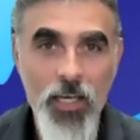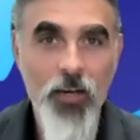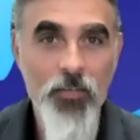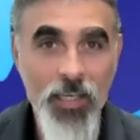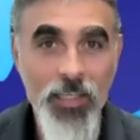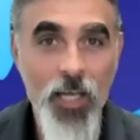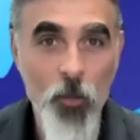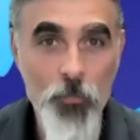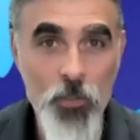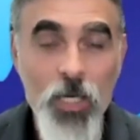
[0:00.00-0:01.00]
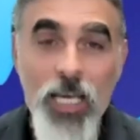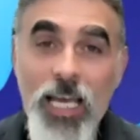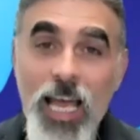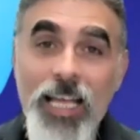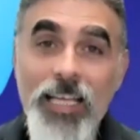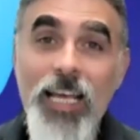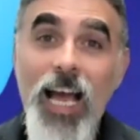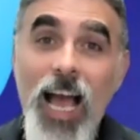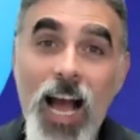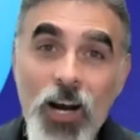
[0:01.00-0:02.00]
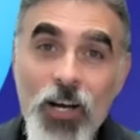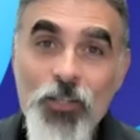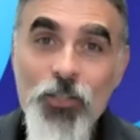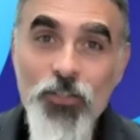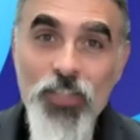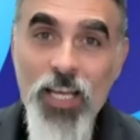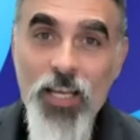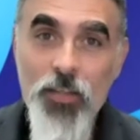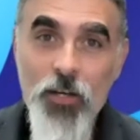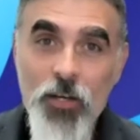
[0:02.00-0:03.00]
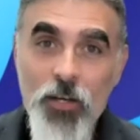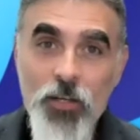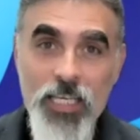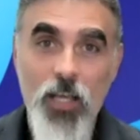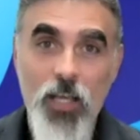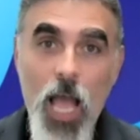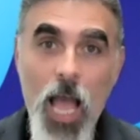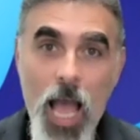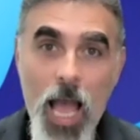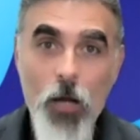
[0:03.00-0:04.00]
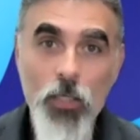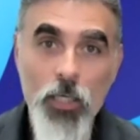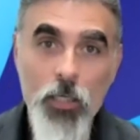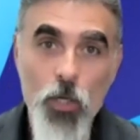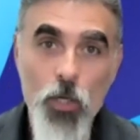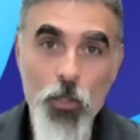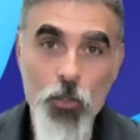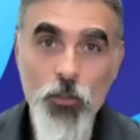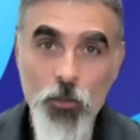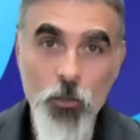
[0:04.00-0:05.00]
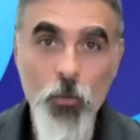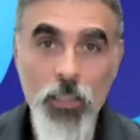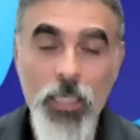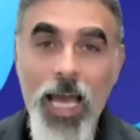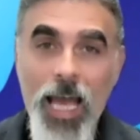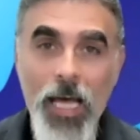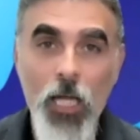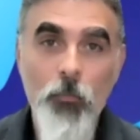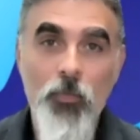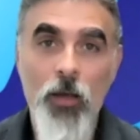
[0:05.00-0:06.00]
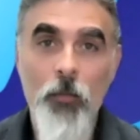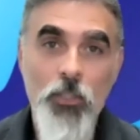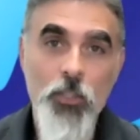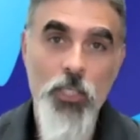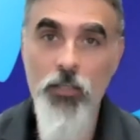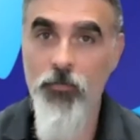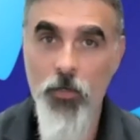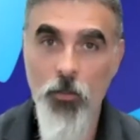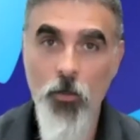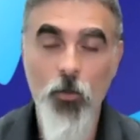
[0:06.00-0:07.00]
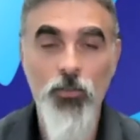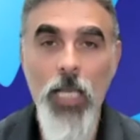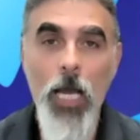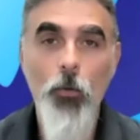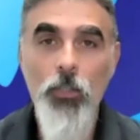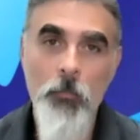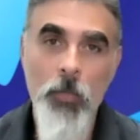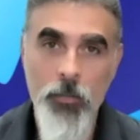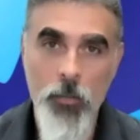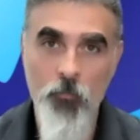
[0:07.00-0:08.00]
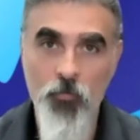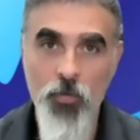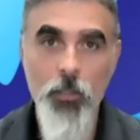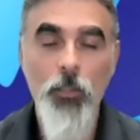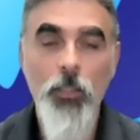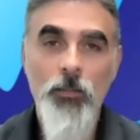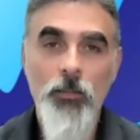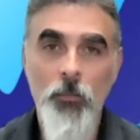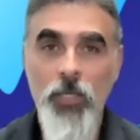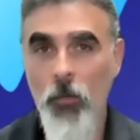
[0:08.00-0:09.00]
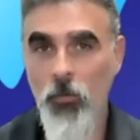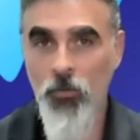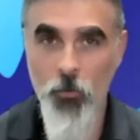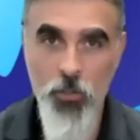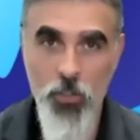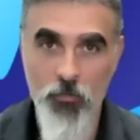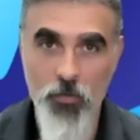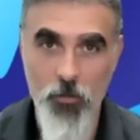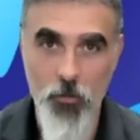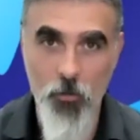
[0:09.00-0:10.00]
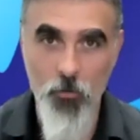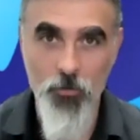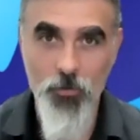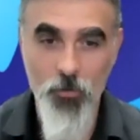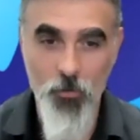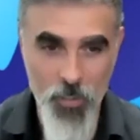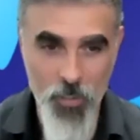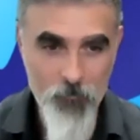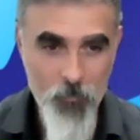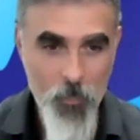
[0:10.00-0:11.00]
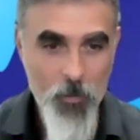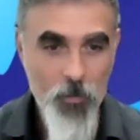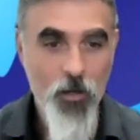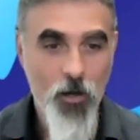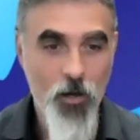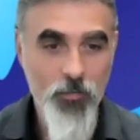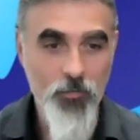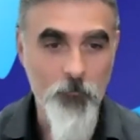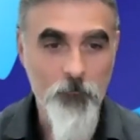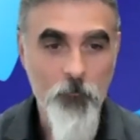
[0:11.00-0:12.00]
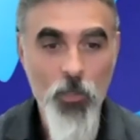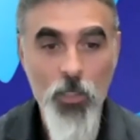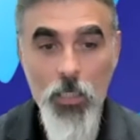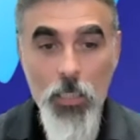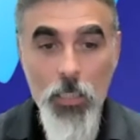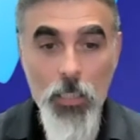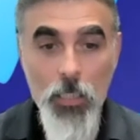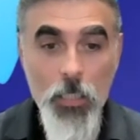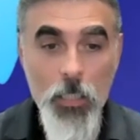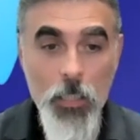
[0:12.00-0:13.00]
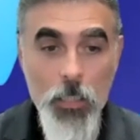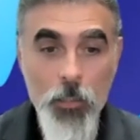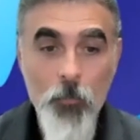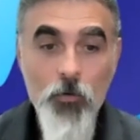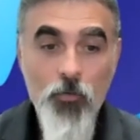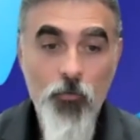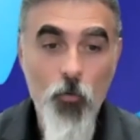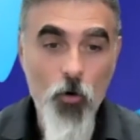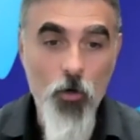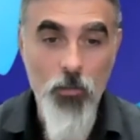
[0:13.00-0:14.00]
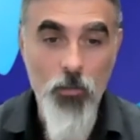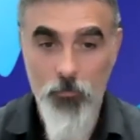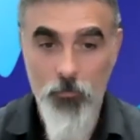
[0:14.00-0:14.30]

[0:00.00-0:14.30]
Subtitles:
how they can help you, and understand their needs. How can what you're doing help them achieve their goals, and how will it make them feel to be able to achieve their goals? Okay. Awesome. Number four,